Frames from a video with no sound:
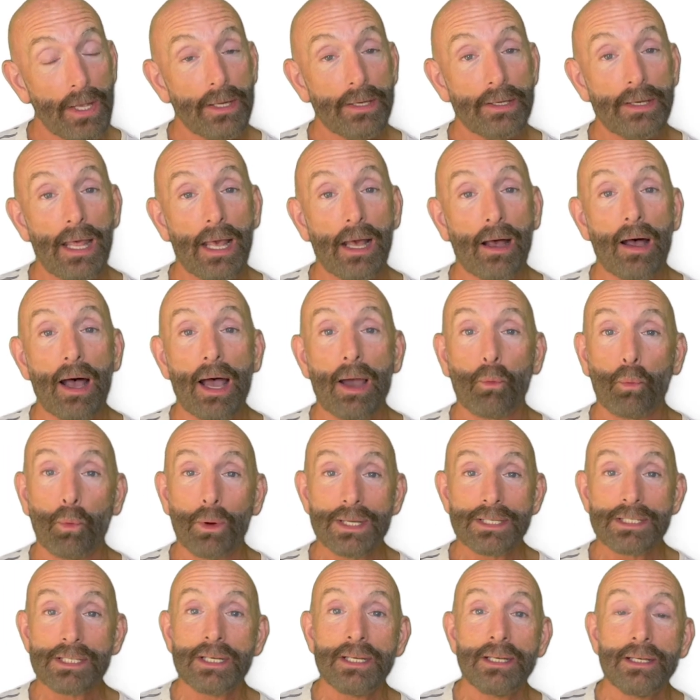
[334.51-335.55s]
Now, I
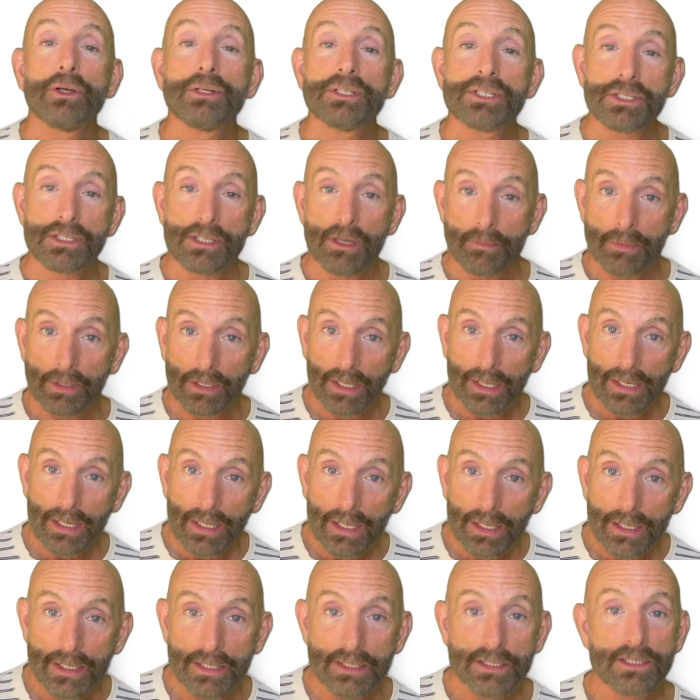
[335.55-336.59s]
wasn't
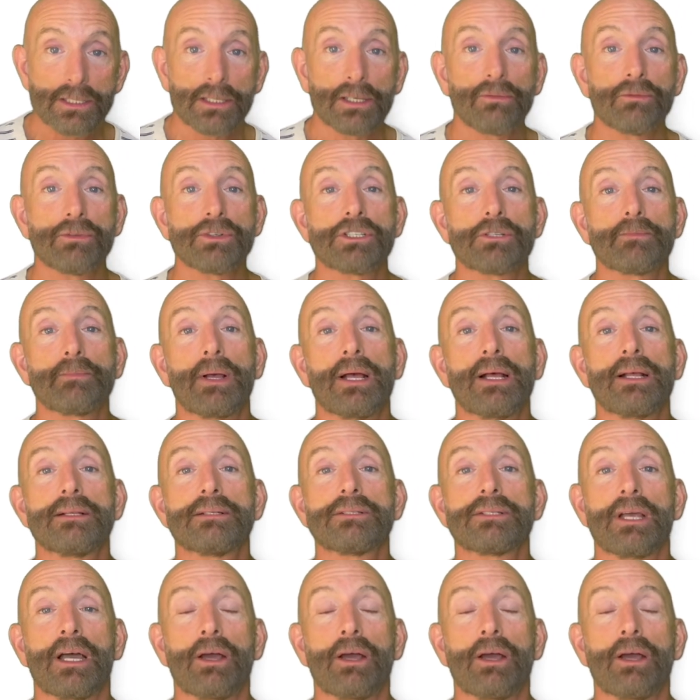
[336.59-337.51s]
stimulating an insulin response.